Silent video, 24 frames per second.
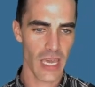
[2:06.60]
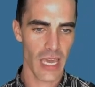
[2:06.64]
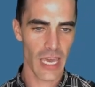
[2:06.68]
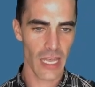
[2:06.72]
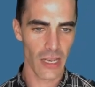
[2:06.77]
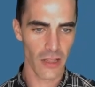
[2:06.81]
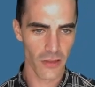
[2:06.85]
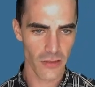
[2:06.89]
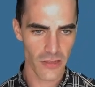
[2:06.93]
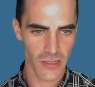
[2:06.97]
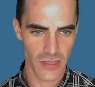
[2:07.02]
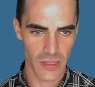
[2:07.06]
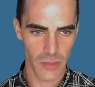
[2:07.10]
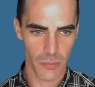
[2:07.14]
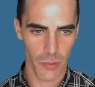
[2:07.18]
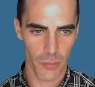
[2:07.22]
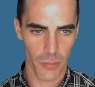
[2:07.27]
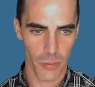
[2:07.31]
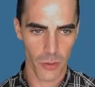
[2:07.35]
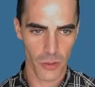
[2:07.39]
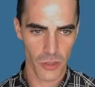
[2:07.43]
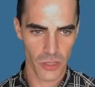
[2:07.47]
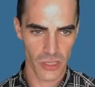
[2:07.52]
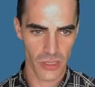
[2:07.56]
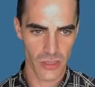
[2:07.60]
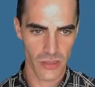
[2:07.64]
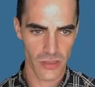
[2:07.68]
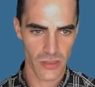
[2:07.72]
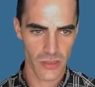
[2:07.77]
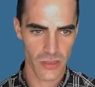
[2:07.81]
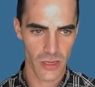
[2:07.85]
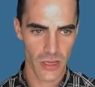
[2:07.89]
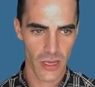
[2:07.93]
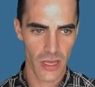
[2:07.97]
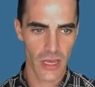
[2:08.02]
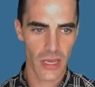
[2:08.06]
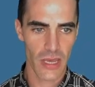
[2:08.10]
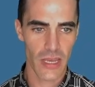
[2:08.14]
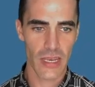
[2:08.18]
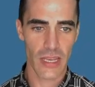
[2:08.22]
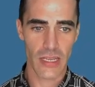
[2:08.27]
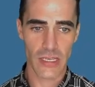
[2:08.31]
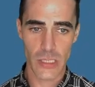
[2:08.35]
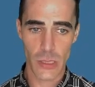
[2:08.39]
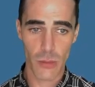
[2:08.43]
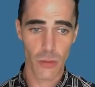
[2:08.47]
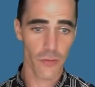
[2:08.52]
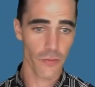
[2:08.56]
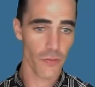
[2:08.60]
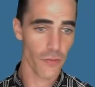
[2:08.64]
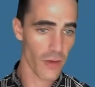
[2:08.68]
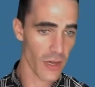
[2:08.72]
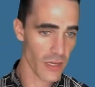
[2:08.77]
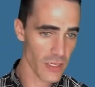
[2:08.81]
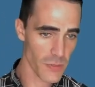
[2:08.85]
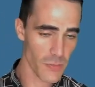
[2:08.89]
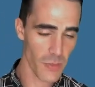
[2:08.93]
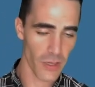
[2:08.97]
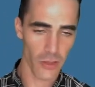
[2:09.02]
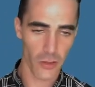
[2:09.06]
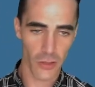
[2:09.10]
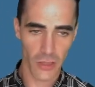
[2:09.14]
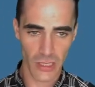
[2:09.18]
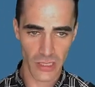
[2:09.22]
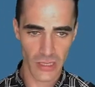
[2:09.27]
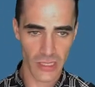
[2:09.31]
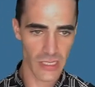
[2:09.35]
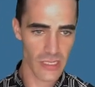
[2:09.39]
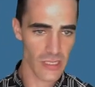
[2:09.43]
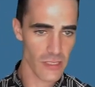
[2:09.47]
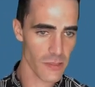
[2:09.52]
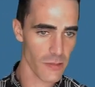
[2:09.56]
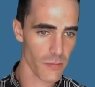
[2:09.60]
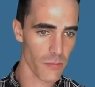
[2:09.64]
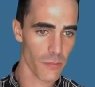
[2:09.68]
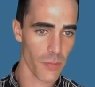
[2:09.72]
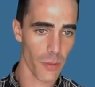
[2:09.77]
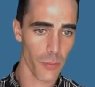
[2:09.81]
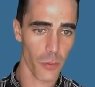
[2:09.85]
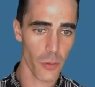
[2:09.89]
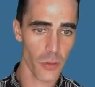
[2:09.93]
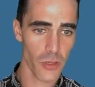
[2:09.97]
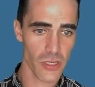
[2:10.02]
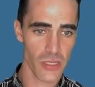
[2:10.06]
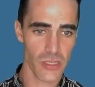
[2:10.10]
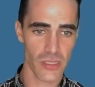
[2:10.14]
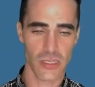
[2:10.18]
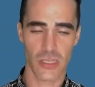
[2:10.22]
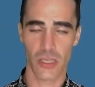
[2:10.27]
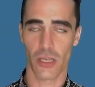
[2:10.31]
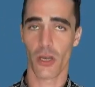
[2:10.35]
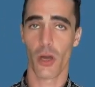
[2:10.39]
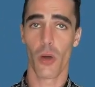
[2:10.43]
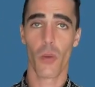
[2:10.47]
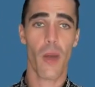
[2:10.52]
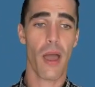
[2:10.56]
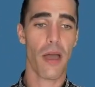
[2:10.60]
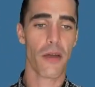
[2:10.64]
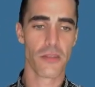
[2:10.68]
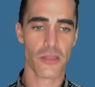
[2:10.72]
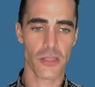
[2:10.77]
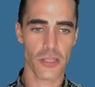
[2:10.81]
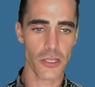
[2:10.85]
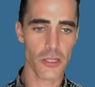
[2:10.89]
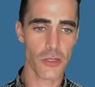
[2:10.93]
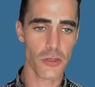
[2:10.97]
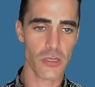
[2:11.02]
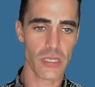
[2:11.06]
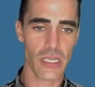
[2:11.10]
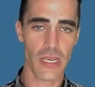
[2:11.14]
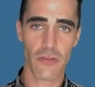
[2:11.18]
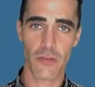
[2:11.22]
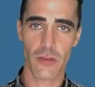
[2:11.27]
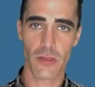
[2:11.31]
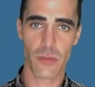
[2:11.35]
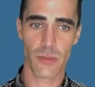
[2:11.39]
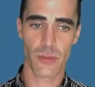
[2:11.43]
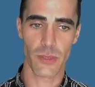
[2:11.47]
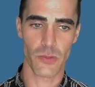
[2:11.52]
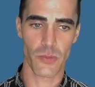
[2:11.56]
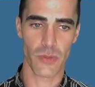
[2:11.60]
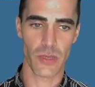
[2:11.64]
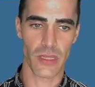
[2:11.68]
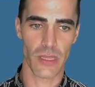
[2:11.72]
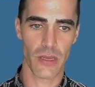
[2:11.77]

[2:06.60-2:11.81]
And it looks at the proportions. Now, some of us might look at these proportions and go, wow, there's a huge difference between